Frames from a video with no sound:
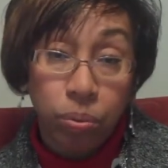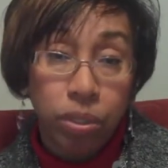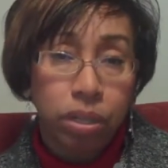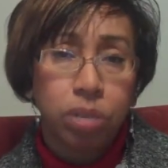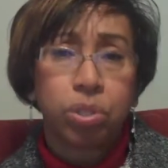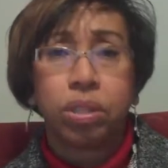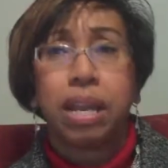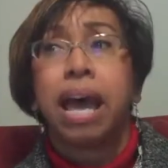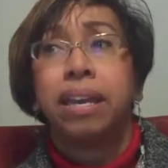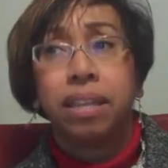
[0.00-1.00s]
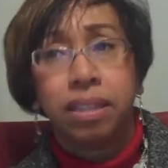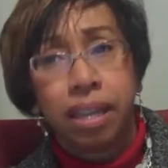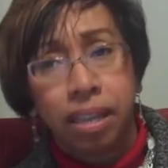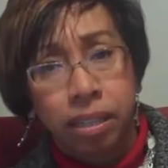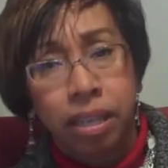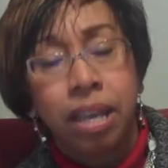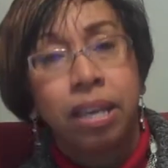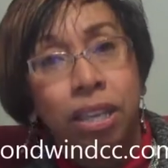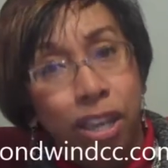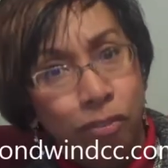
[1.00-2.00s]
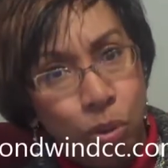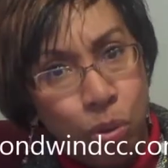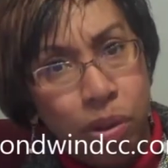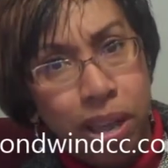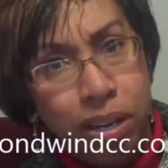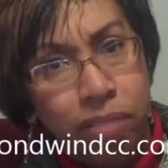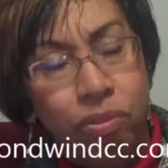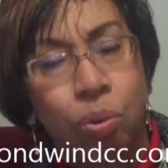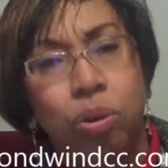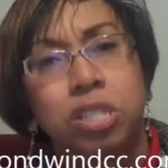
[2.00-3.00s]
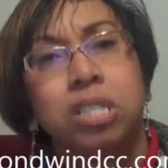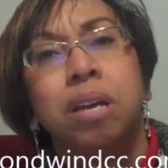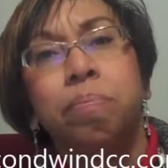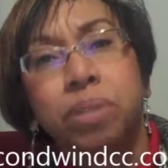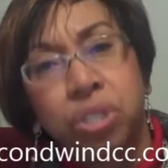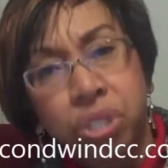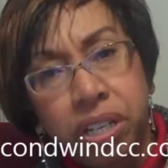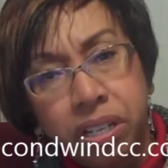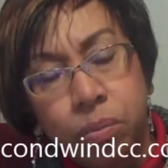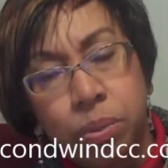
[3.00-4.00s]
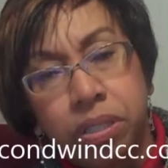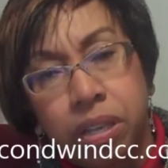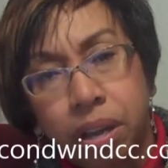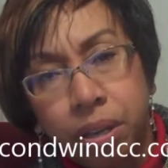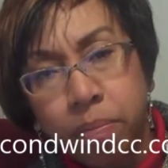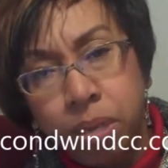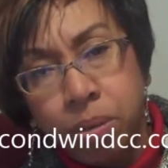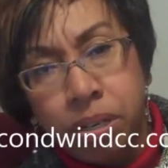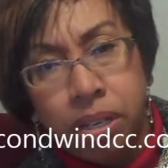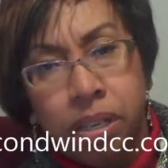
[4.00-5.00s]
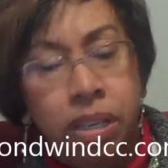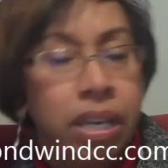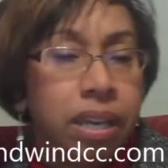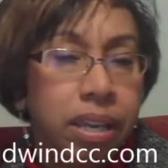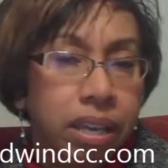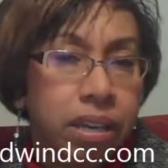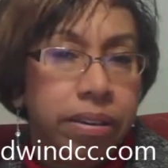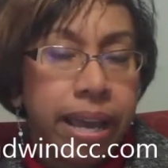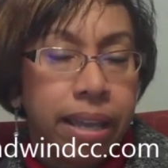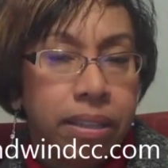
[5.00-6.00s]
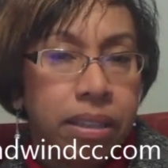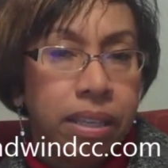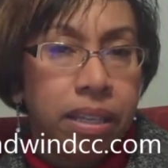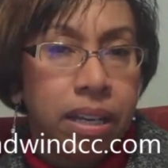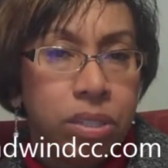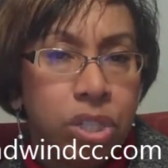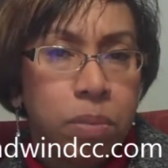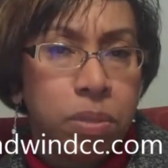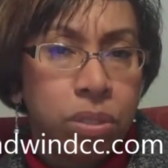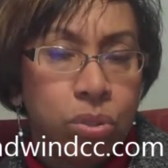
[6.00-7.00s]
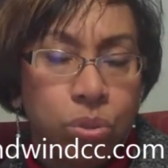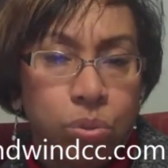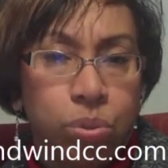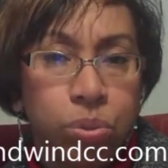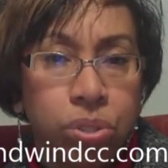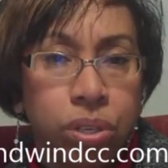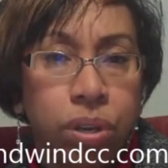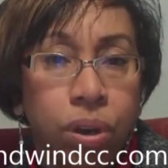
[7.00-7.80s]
you know, so that I can then give you credit, of course, but share it with our community here at the Tips and Tools,